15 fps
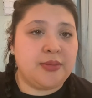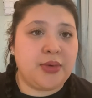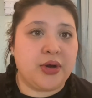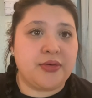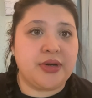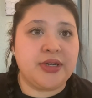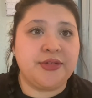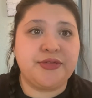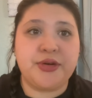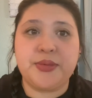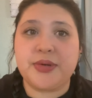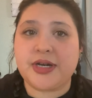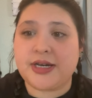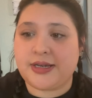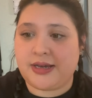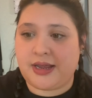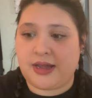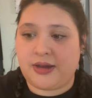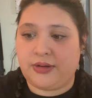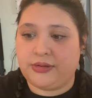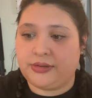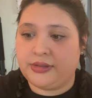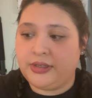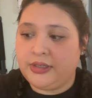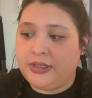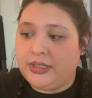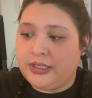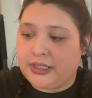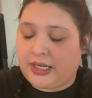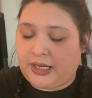all ready for work now.
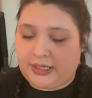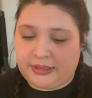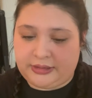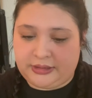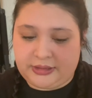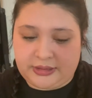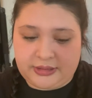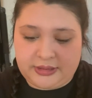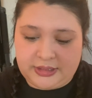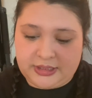Kyler